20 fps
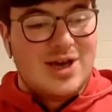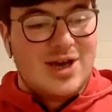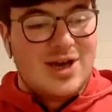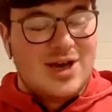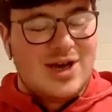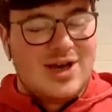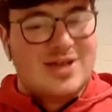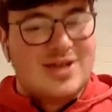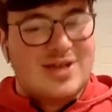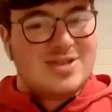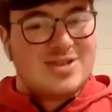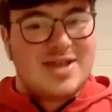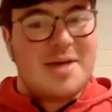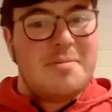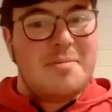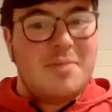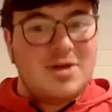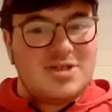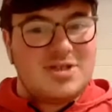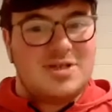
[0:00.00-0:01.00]
is they
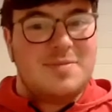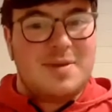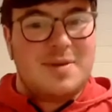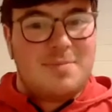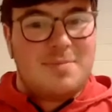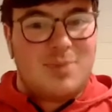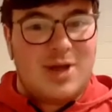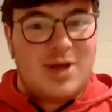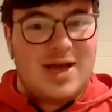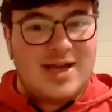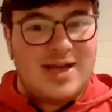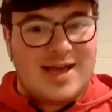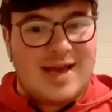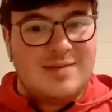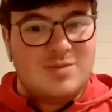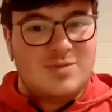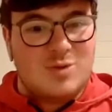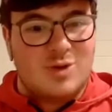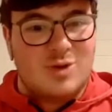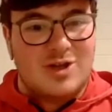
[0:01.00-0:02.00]
must have been playing
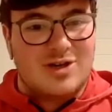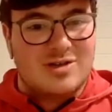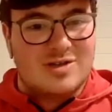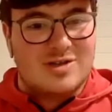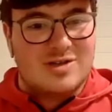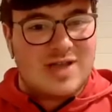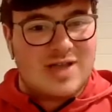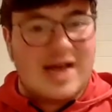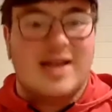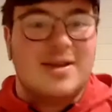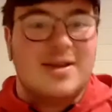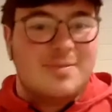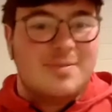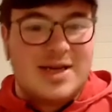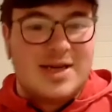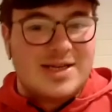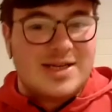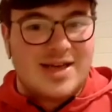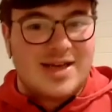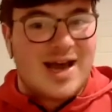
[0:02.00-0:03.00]
games with us. Like, the
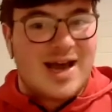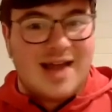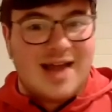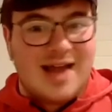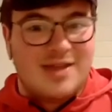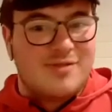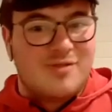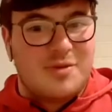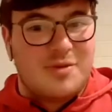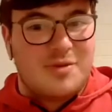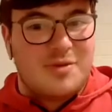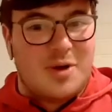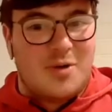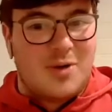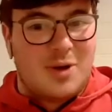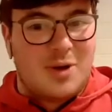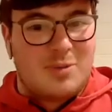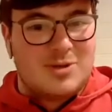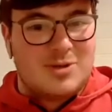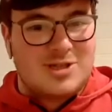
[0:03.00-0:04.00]
media and the football
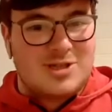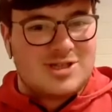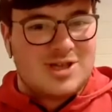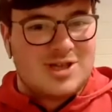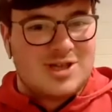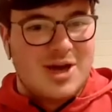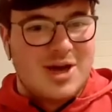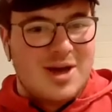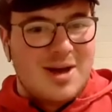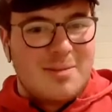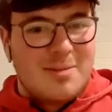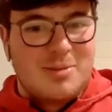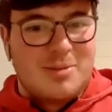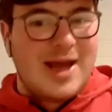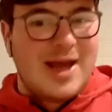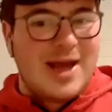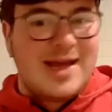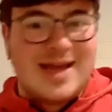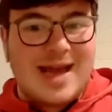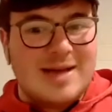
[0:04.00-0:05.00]
world were just
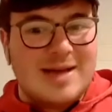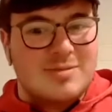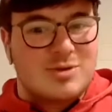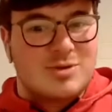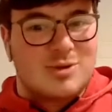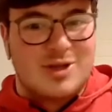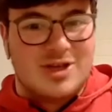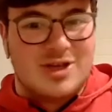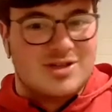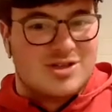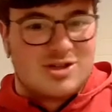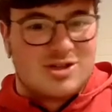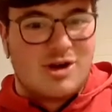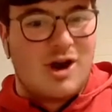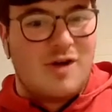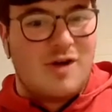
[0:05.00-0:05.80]
playing games with us 3 or